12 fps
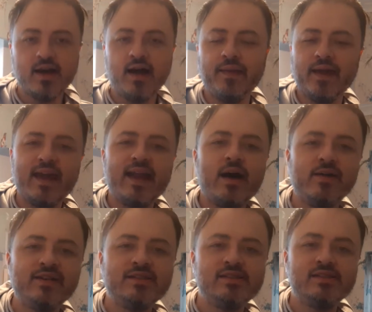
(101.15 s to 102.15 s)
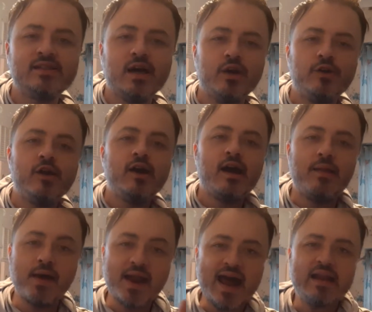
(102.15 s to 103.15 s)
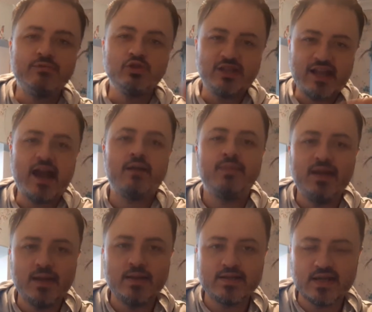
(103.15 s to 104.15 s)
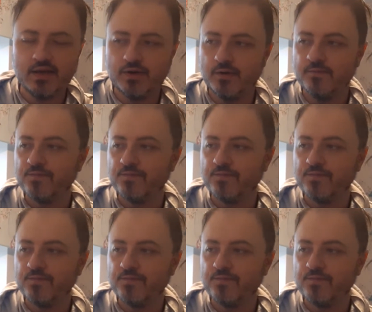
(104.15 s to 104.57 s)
And they get out into the zone, and then animals can be in the zone.